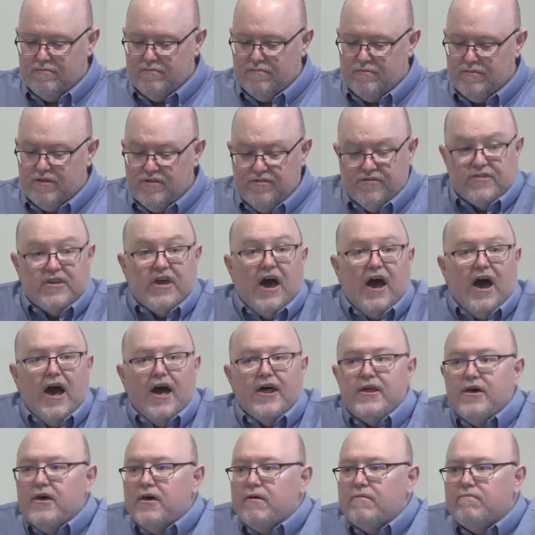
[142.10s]
Is God
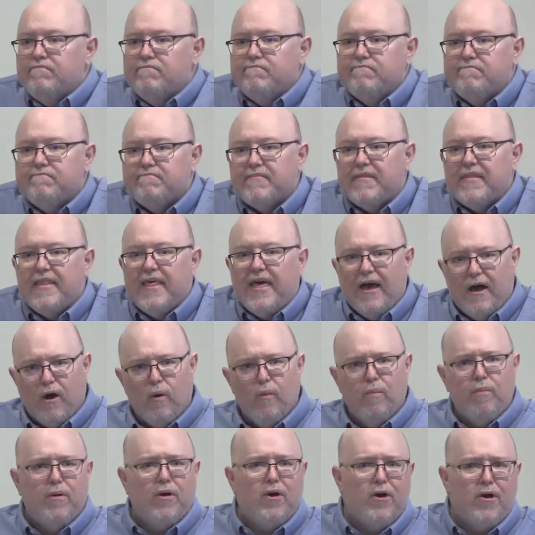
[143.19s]
a
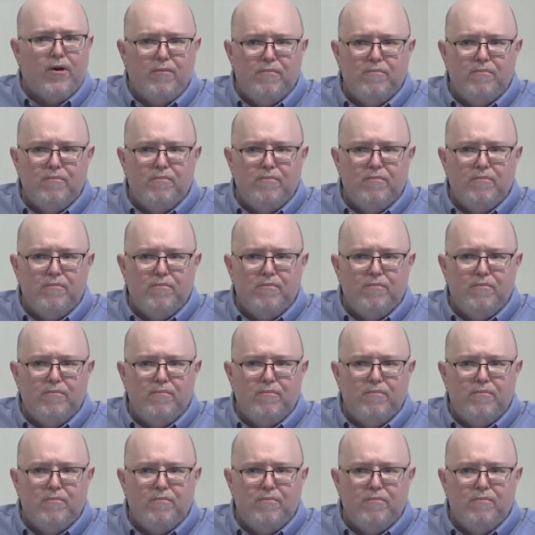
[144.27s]
helper?